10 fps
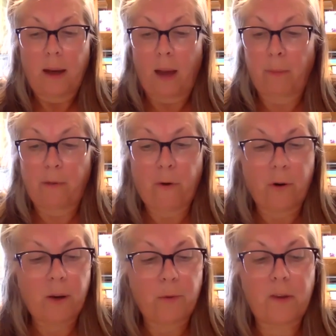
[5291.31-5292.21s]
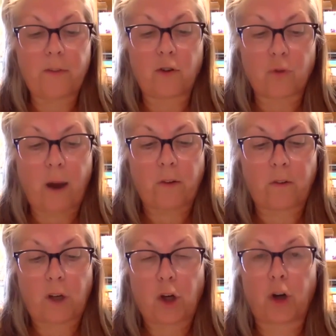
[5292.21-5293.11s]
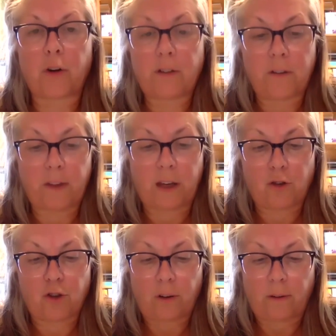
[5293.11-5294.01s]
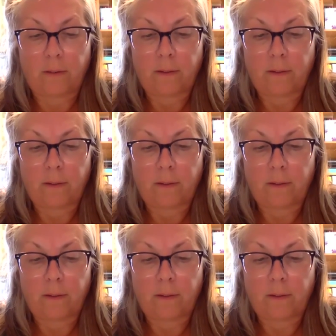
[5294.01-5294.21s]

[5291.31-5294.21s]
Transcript: and before he was even dressed, he hurried to the kitchen.